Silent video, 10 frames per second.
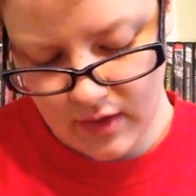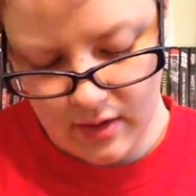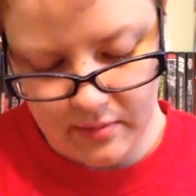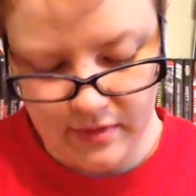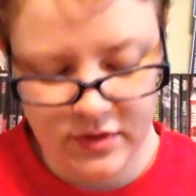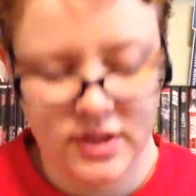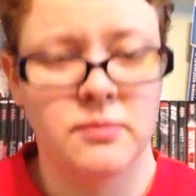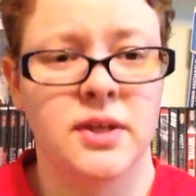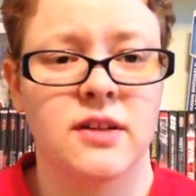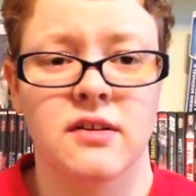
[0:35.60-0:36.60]
Um, if you're gonna
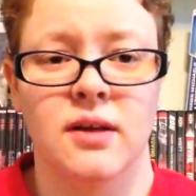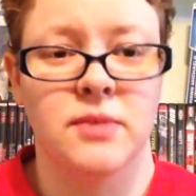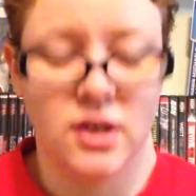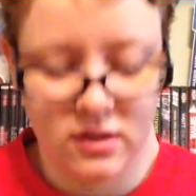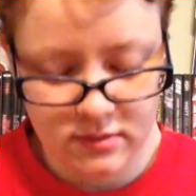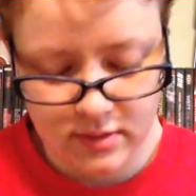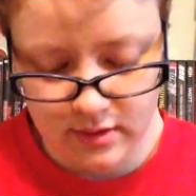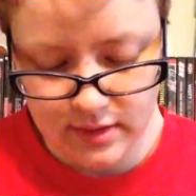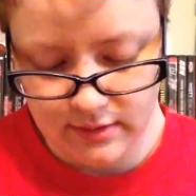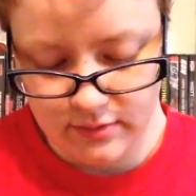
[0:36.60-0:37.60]
be there, let me know, and
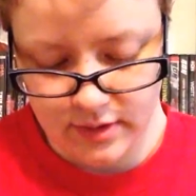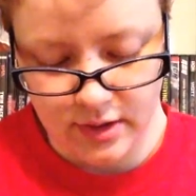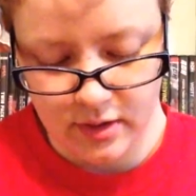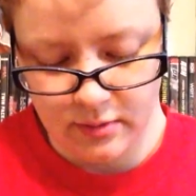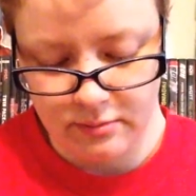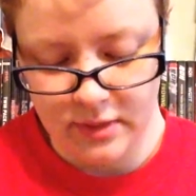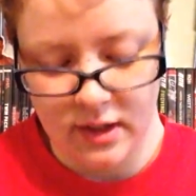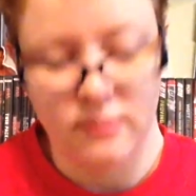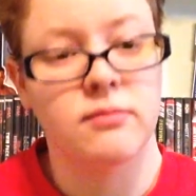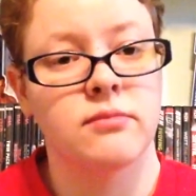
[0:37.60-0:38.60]
I'll definitely, you know, meet
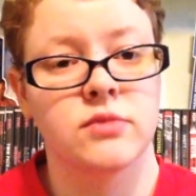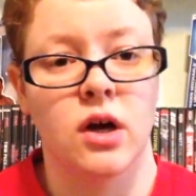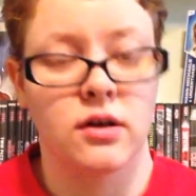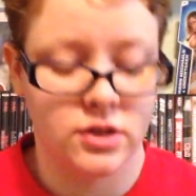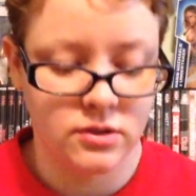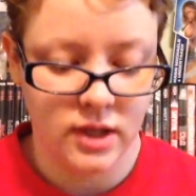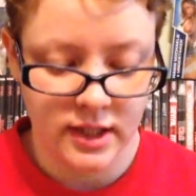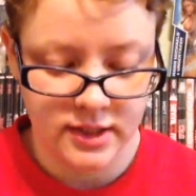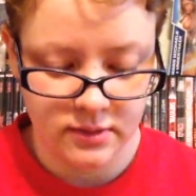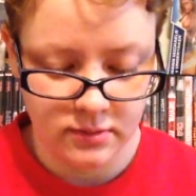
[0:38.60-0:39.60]
up, talk to you
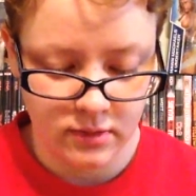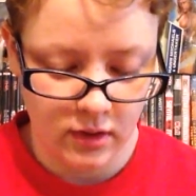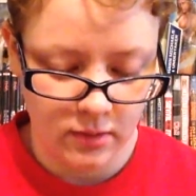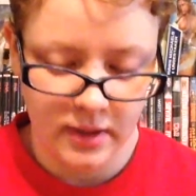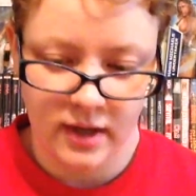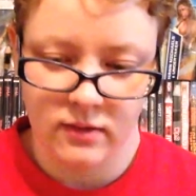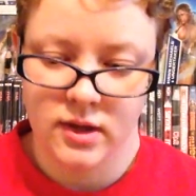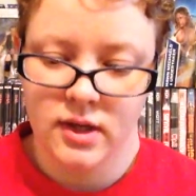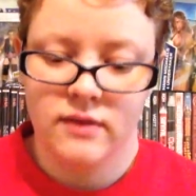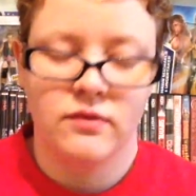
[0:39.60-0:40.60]
guys, see what we're all about.
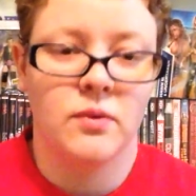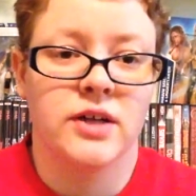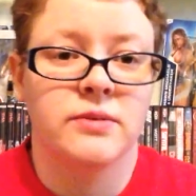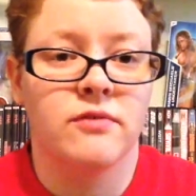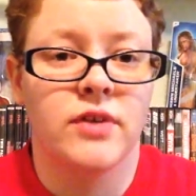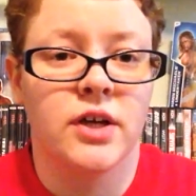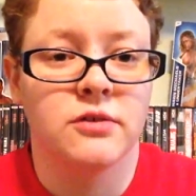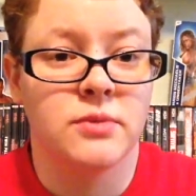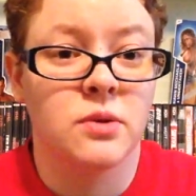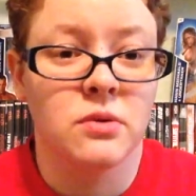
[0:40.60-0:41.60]
If you watch my videos,
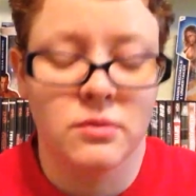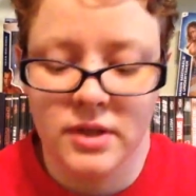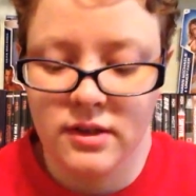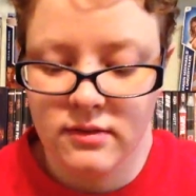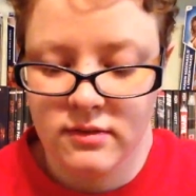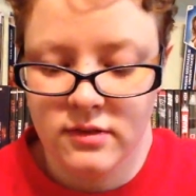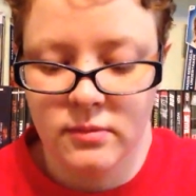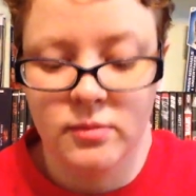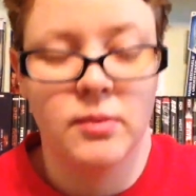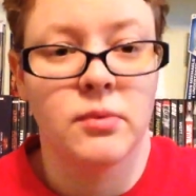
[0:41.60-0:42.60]
it'd be cool to meet some
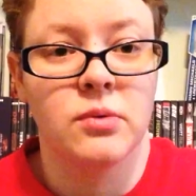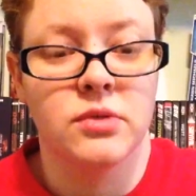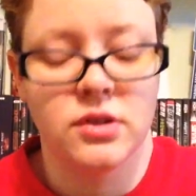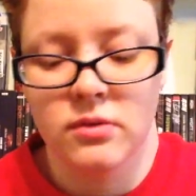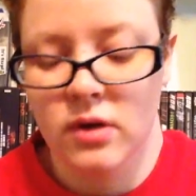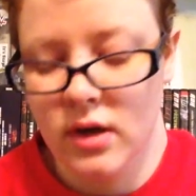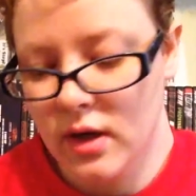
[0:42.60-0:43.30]
of the people who do.